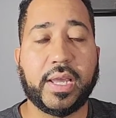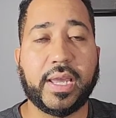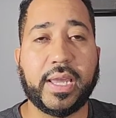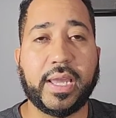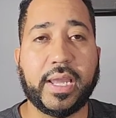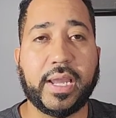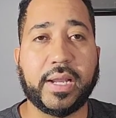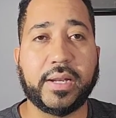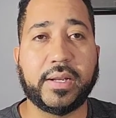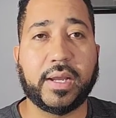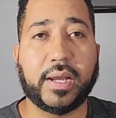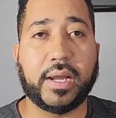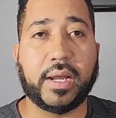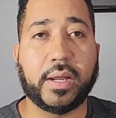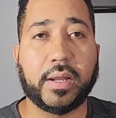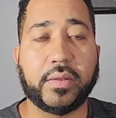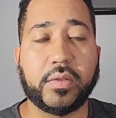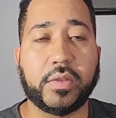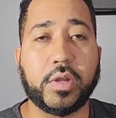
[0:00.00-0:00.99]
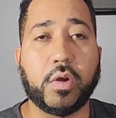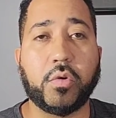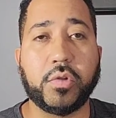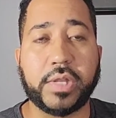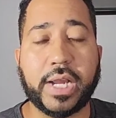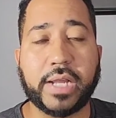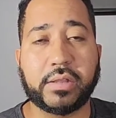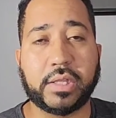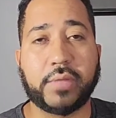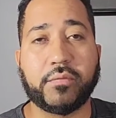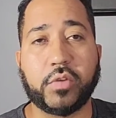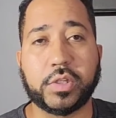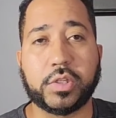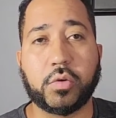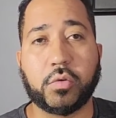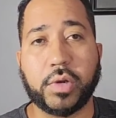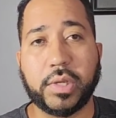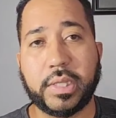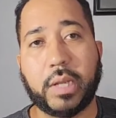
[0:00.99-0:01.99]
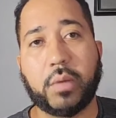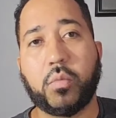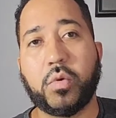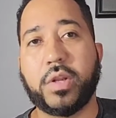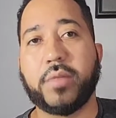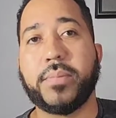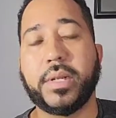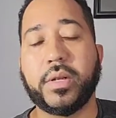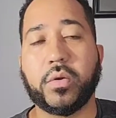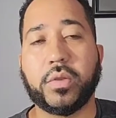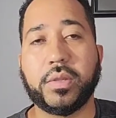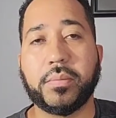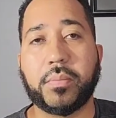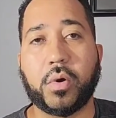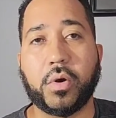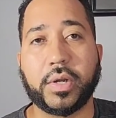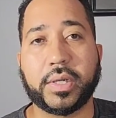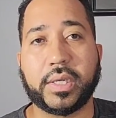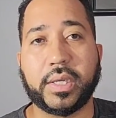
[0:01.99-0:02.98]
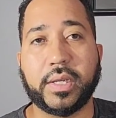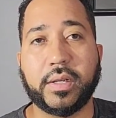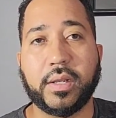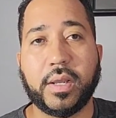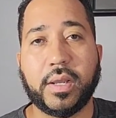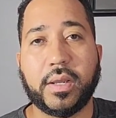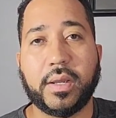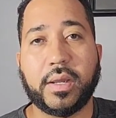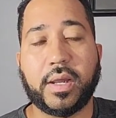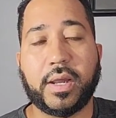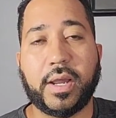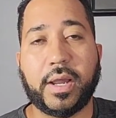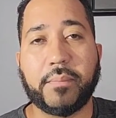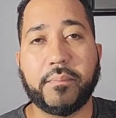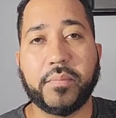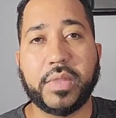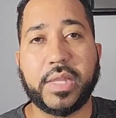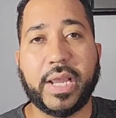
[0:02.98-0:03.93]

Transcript: And uh, those that's inventory that would have been on the market um,